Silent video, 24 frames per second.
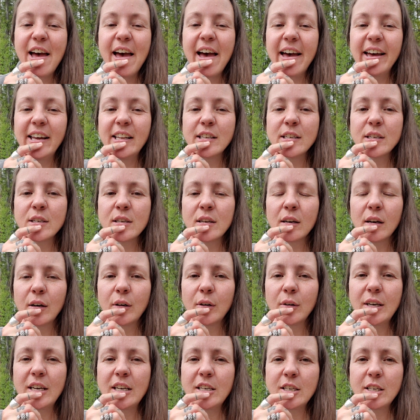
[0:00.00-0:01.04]
And
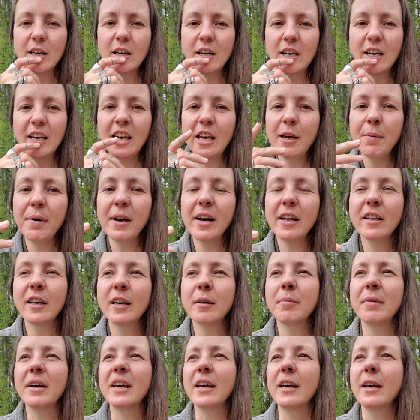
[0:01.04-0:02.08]
so he started
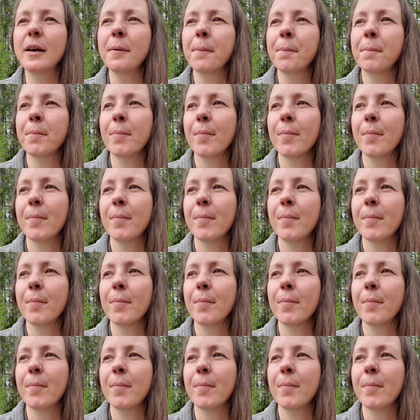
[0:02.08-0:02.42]
emailing me.